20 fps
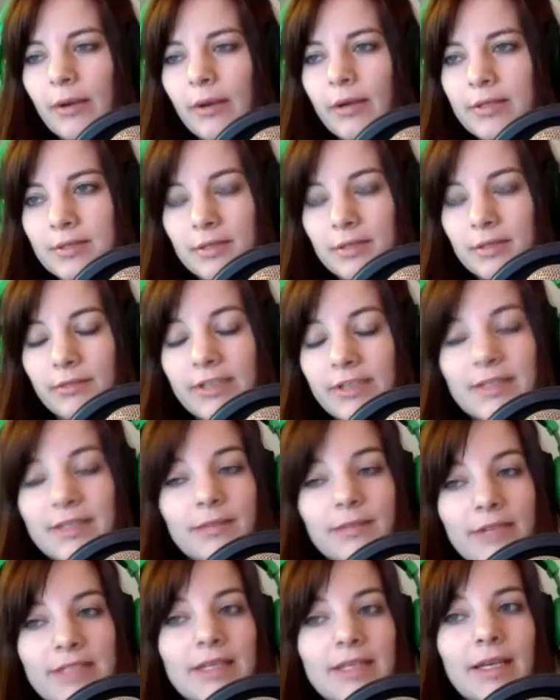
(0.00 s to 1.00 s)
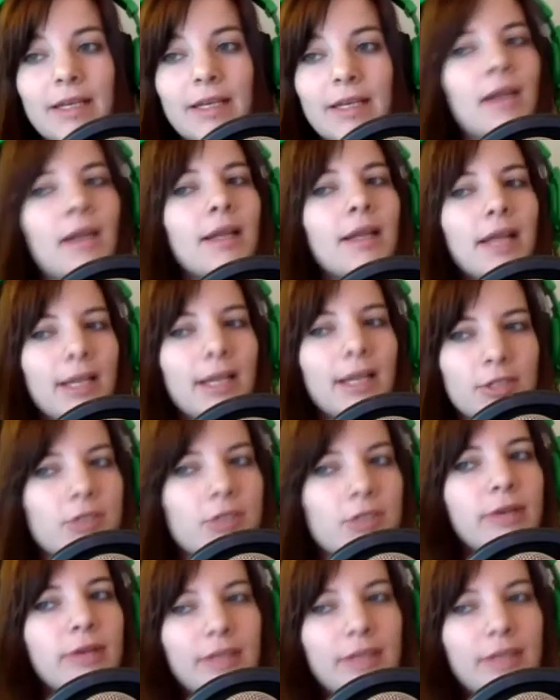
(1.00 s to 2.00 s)
because the reason it kind of like
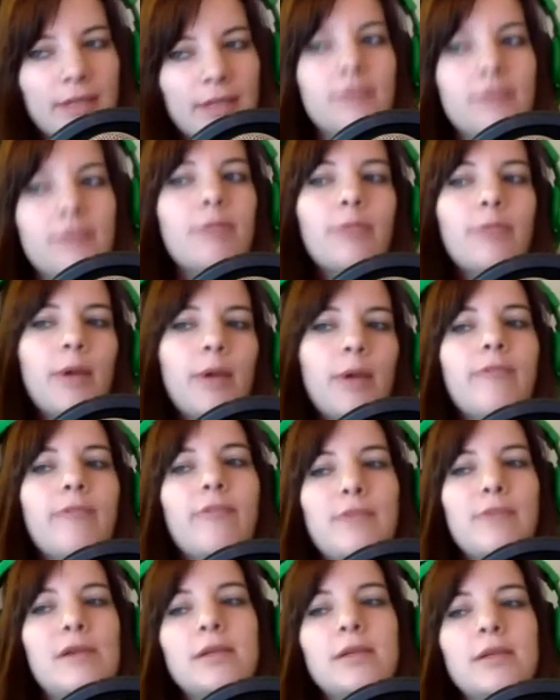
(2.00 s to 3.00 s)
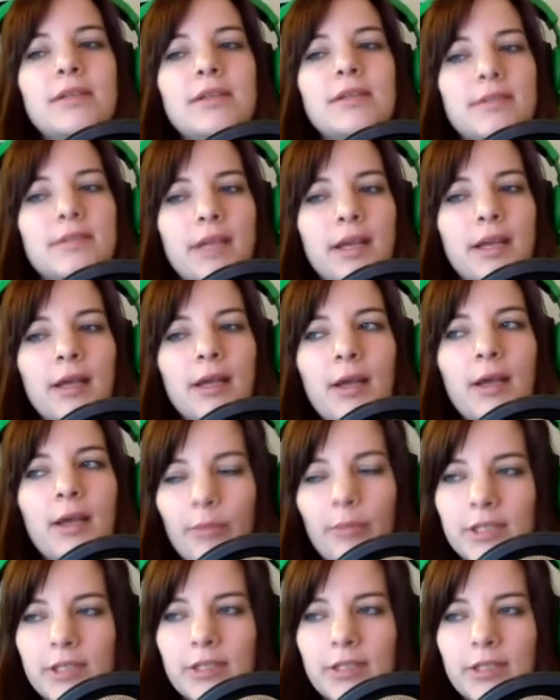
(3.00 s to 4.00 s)
tricked the tripwire for me, because I was like
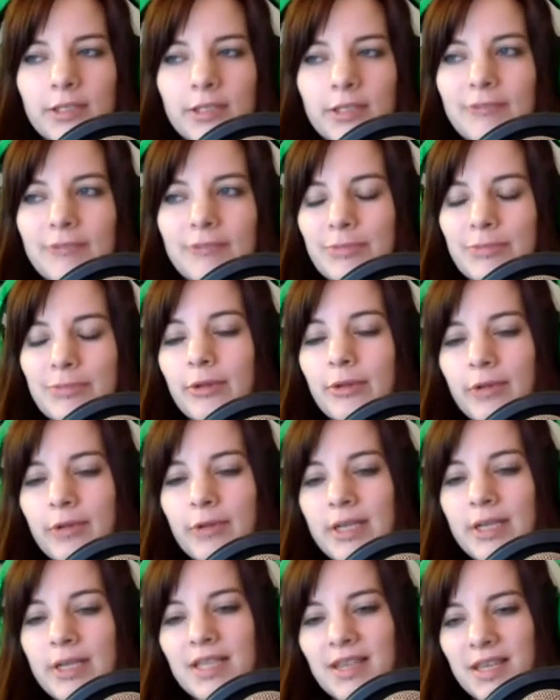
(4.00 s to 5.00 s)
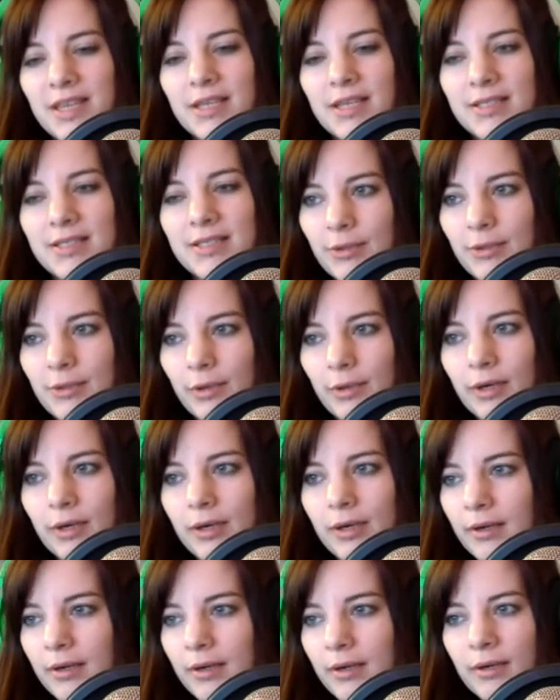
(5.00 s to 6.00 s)
pretty sure the Surface Pro 3 is the thinnest
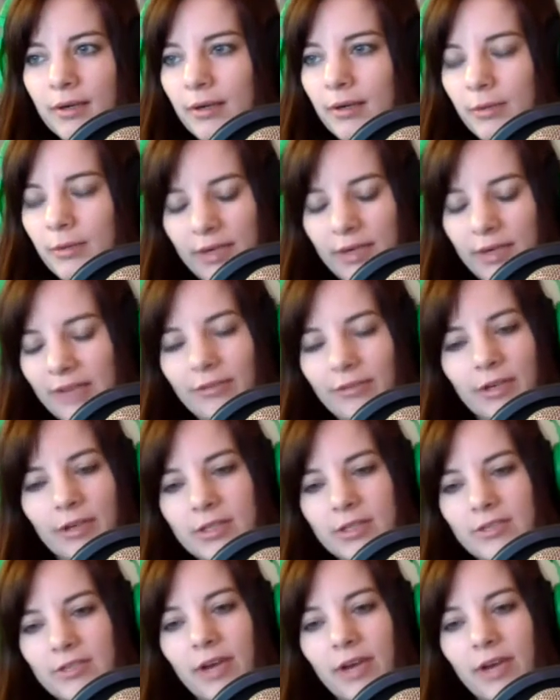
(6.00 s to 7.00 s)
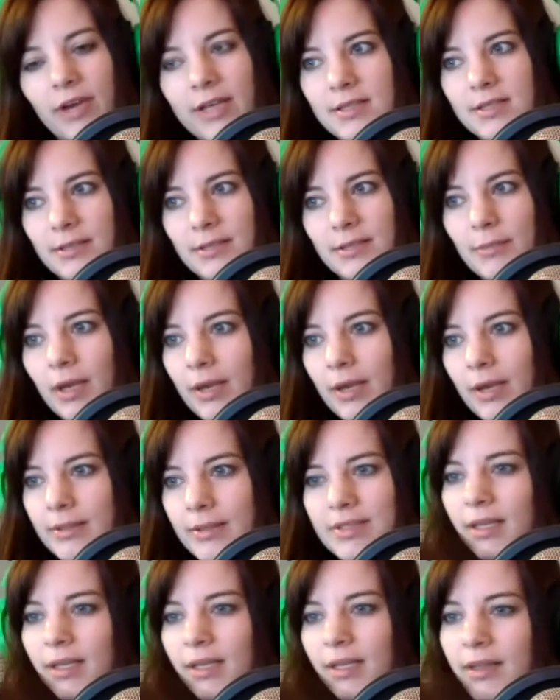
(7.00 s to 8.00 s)
core whatever device. So I was
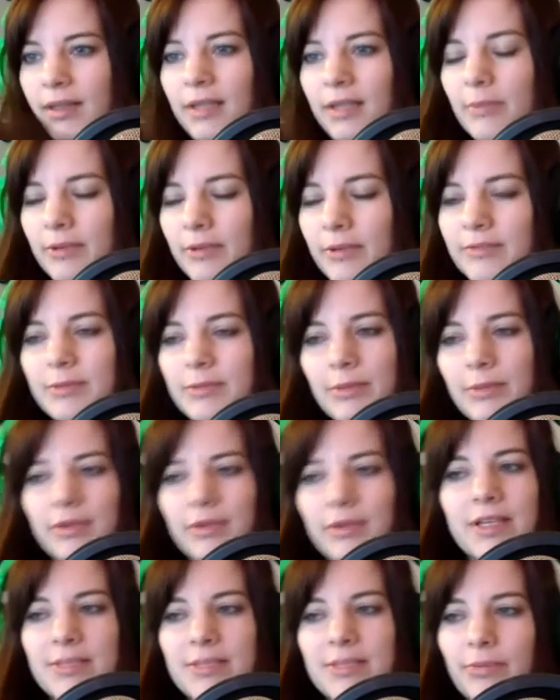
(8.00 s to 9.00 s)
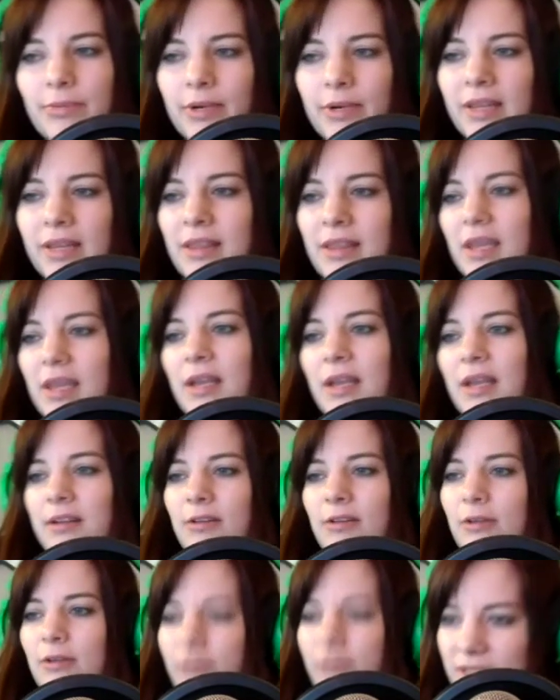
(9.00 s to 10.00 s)
like, I think the Surface Pro 3 is pretty thin. I
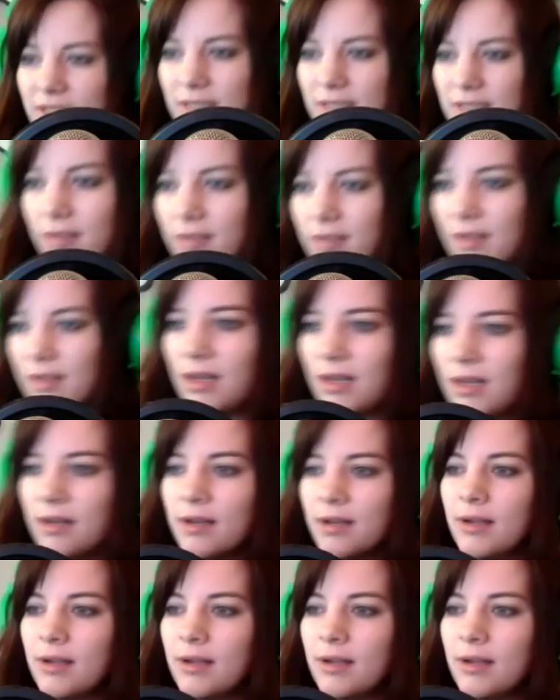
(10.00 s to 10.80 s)
don't know if it's thinner than that.